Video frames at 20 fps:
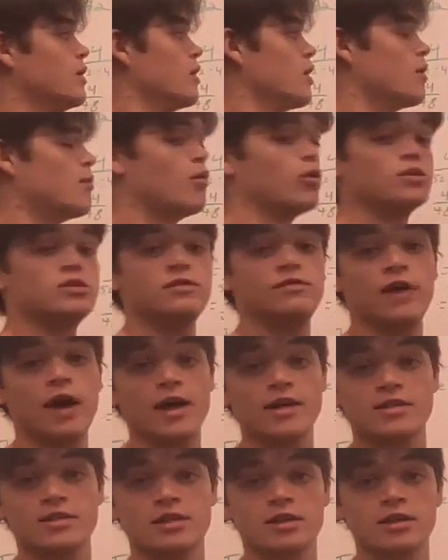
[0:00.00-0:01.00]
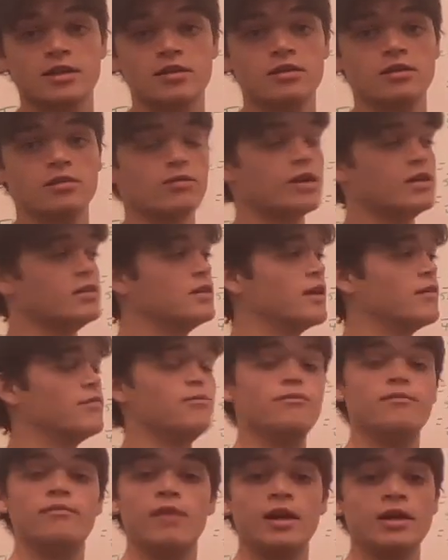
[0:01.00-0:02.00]
are multifaceted, right? They have
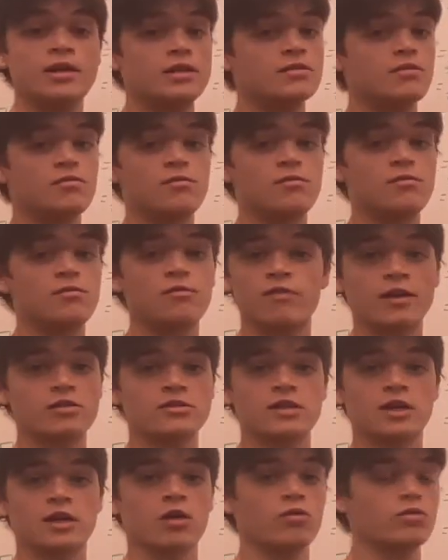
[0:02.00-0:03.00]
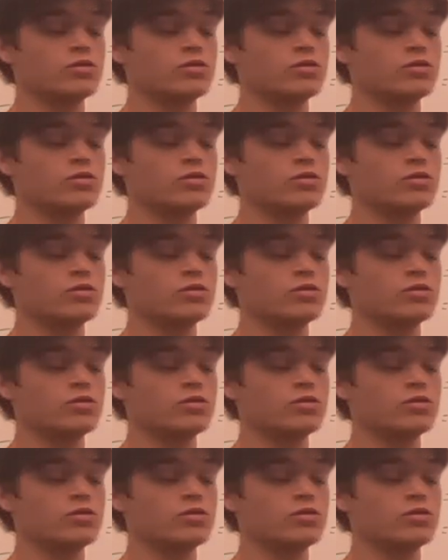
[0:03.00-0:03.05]
many different factors that go